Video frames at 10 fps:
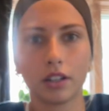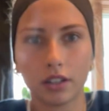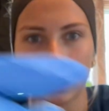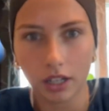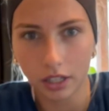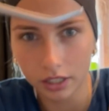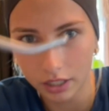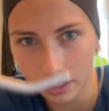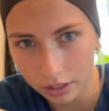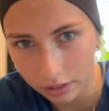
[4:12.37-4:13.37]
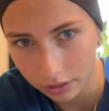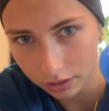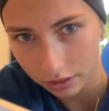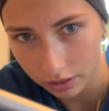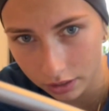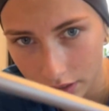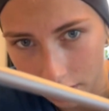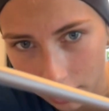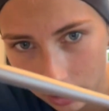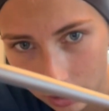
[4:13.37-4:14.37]
Right on here.
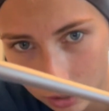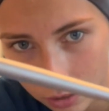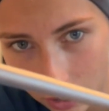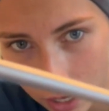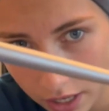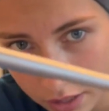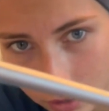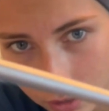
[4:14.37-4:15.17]
The gray.